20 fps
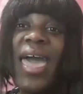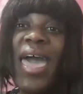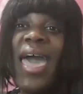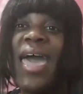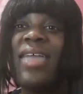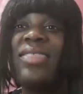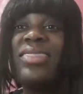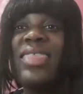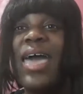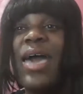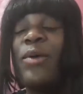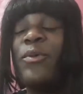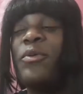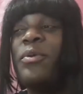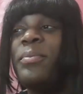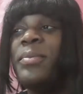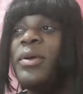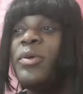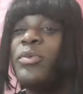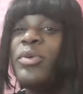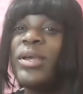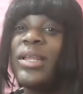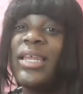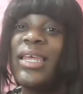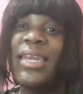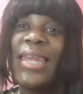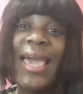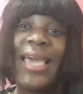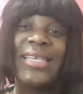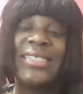that. That will be
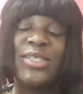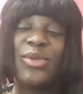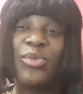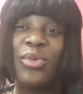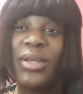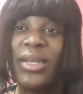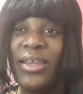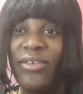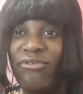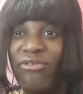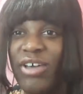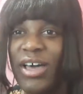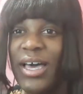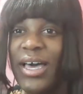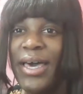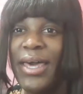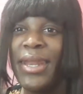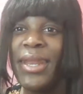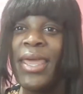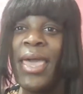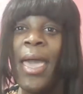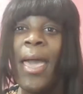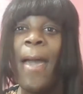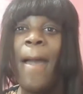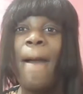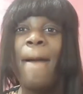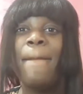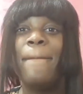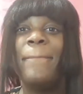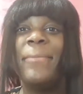really nice and really fun.
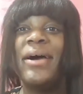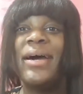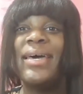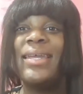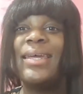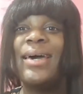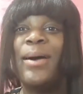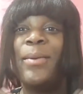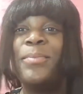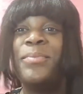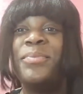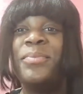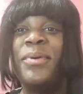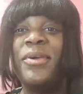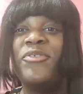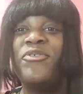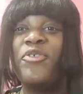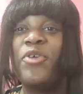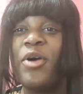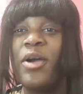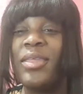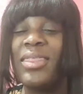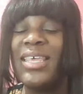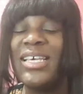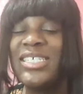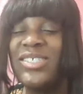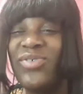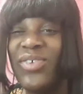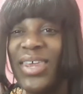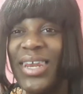But before
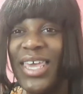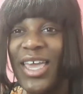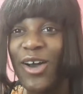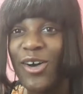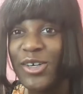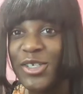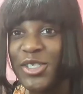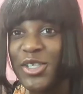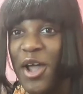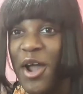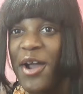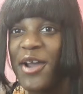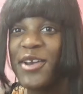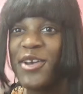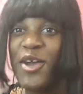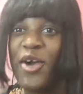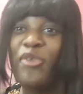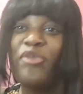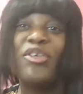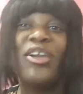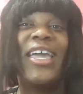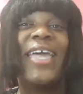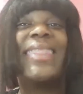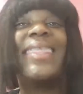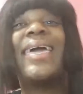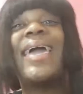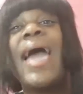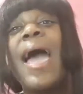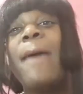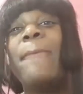this video starts, don't
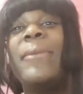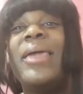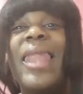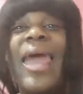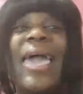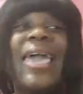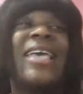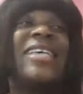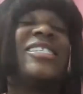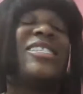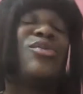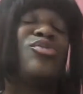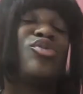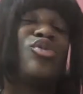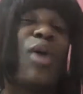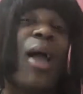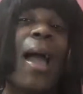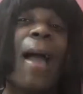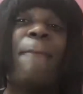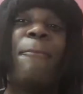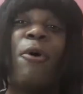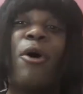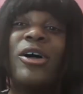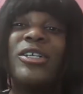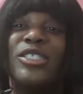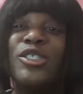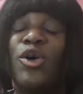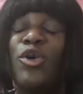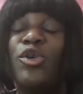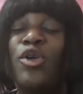forget to comment, like, and subscribe.
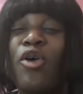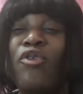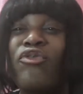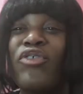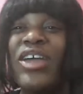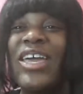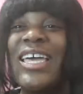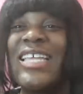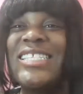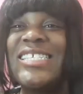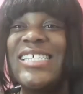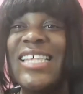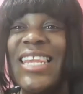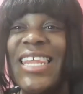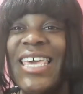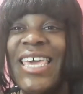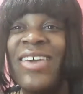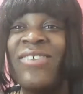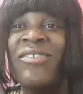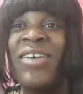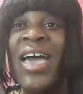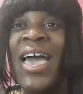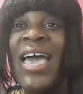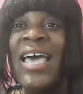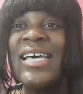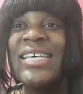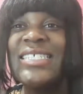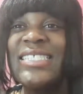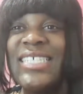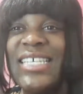Also, don't forget to leave
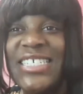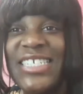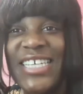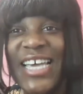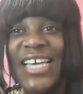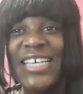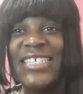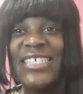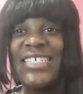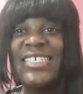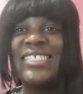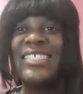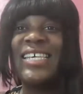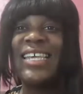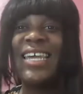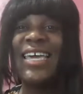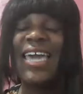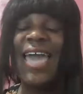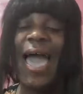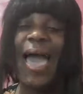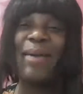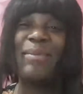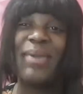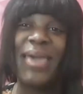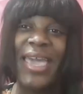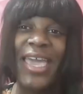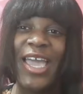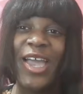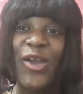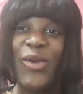suggestions in the
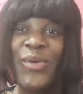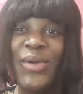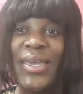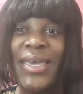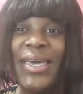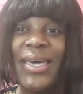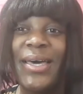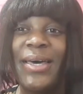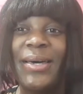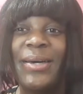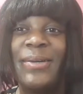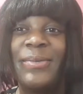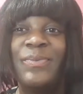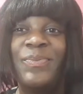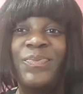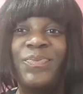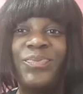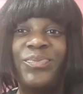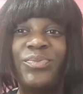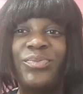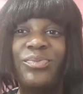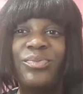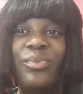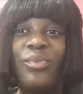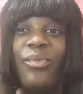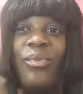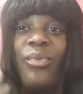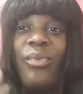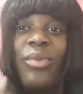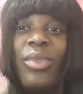comment area.
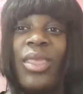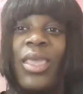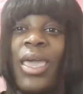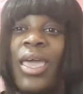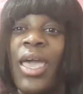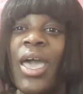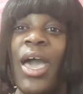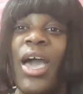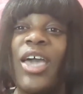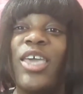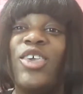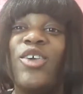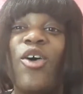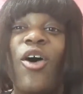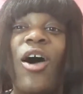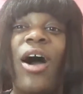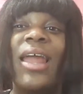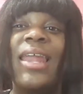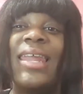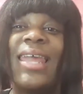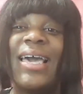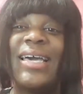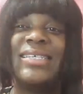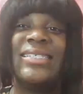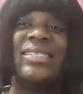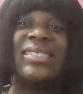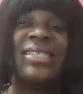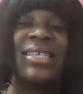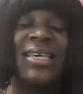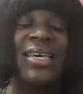Y'all,
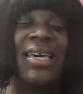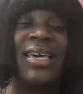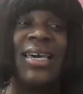let's